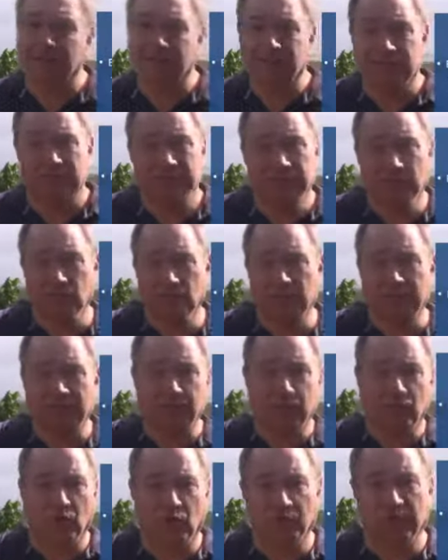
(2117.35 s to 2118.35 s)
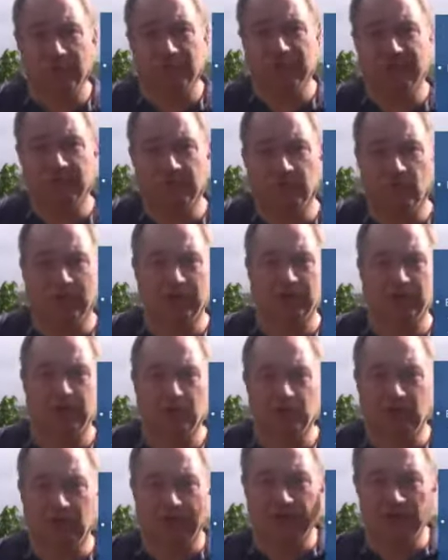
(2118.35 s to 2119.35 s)
smoothly rolling from one to
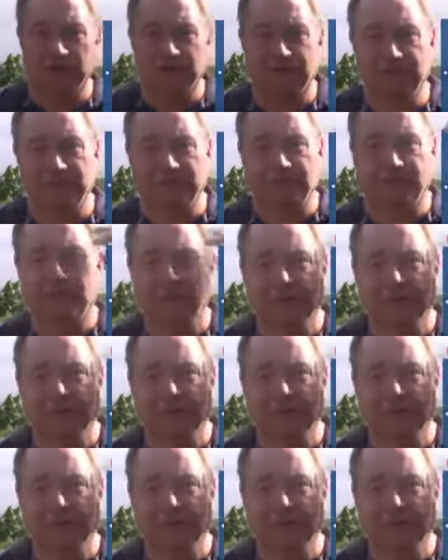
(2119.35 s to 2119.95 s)
another as they